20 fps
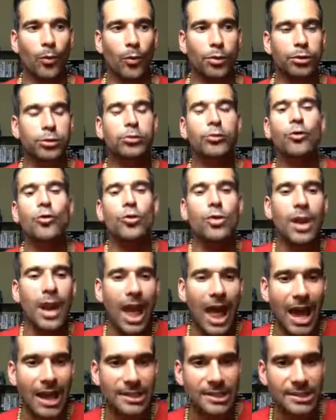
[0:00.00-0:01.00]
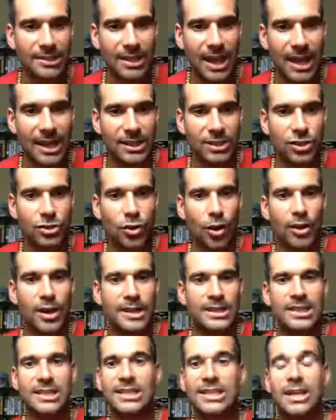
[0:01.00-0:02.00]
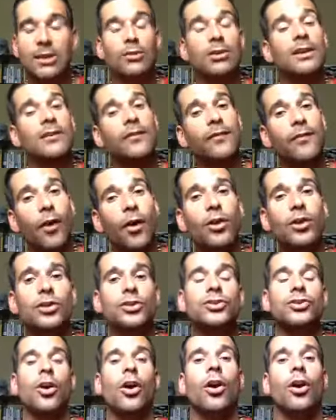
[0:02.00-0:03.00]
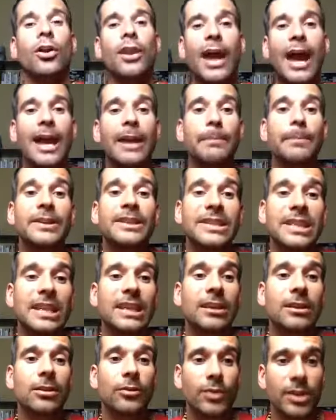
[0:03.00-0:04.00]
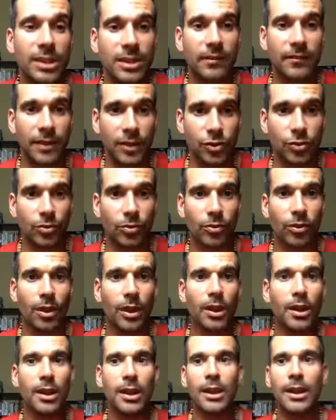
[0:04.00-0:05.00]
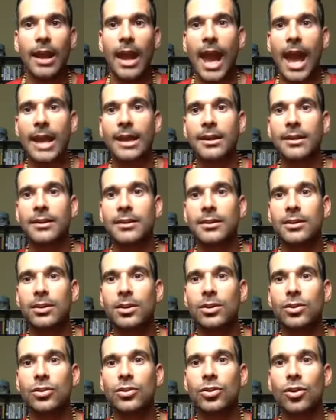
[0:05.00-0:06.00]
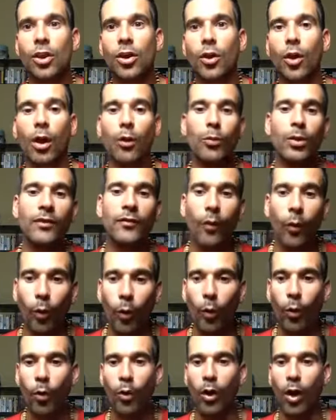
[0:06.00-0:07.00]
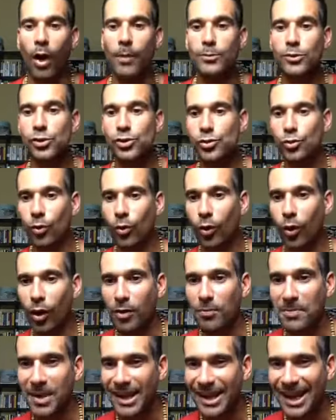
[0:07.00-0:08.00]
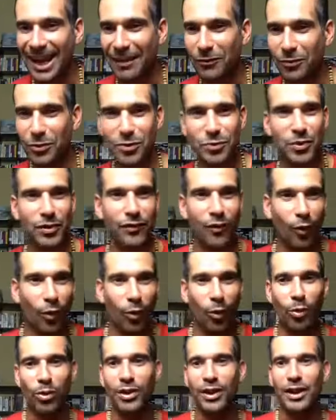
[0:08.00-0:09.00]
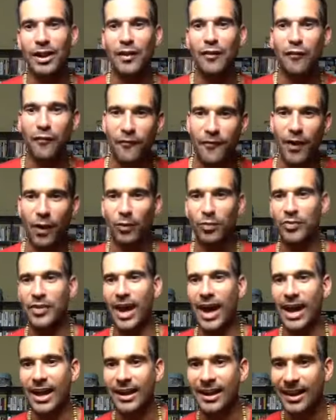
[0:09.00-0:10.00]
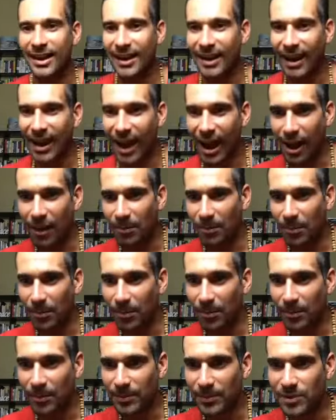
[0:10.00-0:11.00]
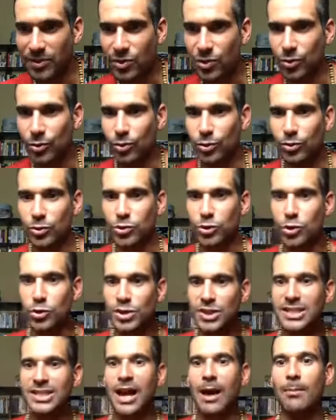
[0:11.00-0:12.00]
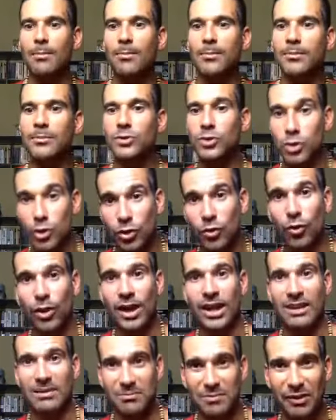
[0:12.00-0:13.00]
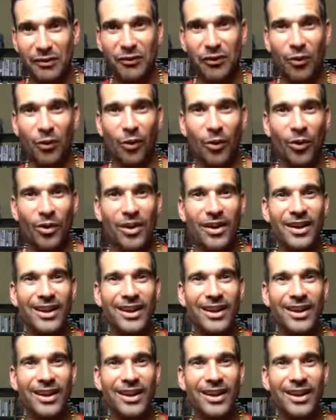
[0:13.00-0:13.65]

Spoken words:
through lust, and it's not necessarily focused on a particular individual. And you know, we've all, I'm sure, on many levels, we've all felt that to some degree before.